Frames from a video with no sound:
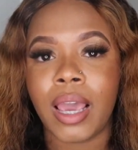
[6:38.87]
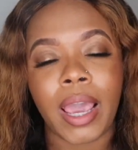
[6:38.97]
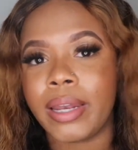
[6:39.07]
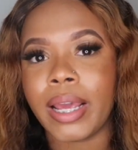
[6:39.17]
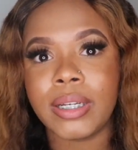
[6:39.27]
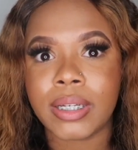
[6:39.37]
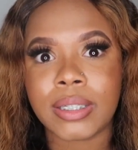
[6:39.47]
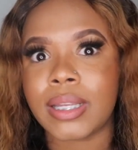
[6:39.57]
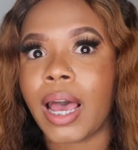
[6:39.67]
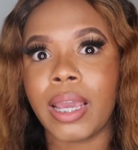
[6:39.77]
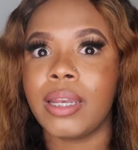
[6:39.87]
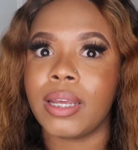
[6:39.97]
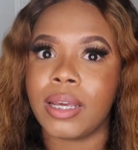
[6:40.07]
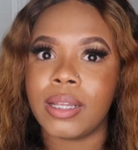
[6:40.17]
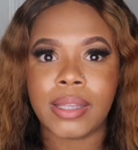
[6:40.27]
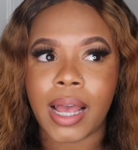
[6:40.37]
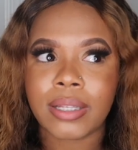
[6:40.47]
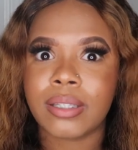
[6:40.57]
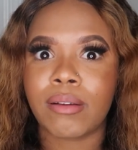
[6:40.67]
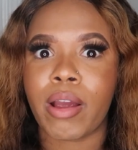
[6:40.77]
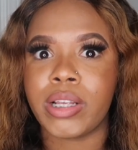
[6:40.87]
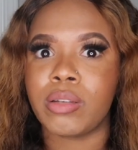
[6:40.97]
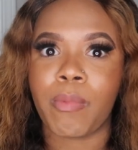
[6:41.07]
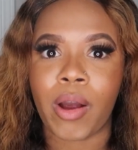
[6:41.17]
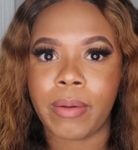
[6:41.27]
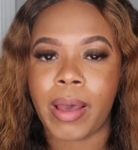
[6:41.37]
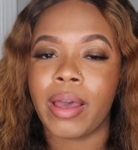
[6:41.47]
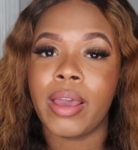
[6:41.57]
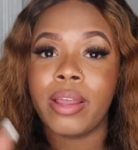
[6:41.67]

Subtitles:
and they just signed it. That's the crazy part about it.